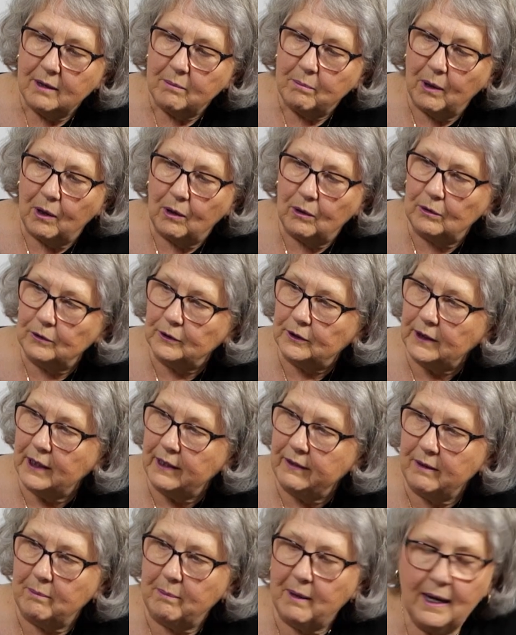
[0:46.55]
bowls
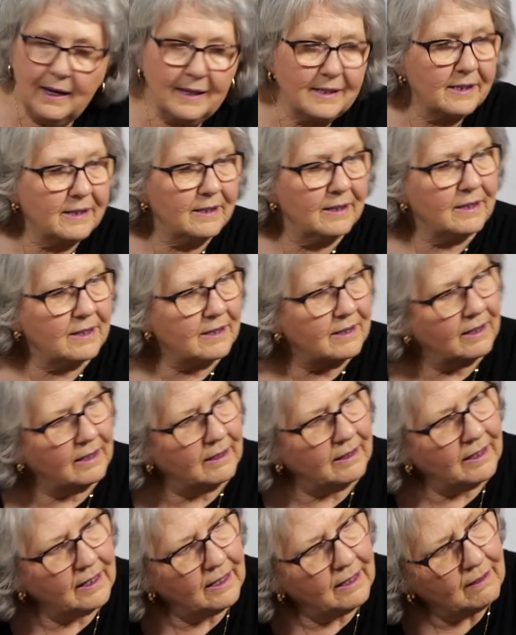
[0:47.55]
and the baskets,
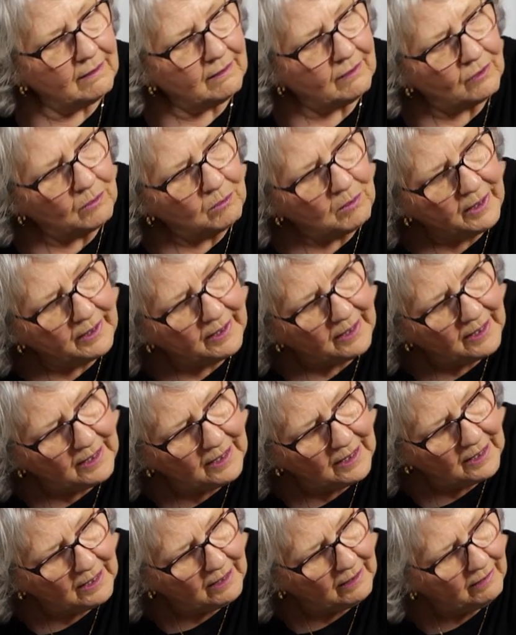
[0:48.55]
and here's the one
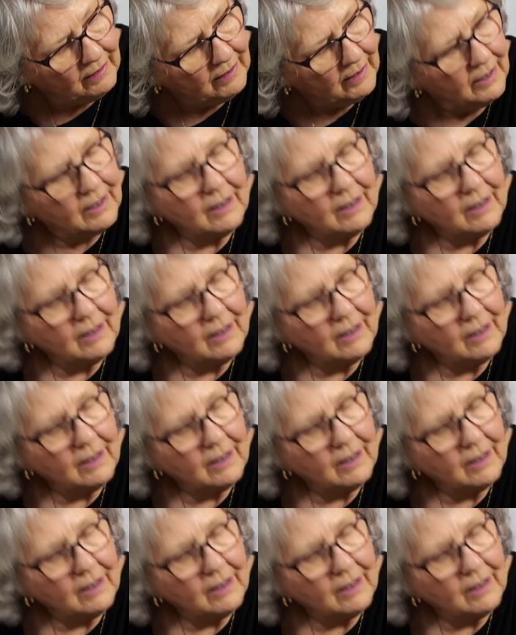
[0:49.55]
here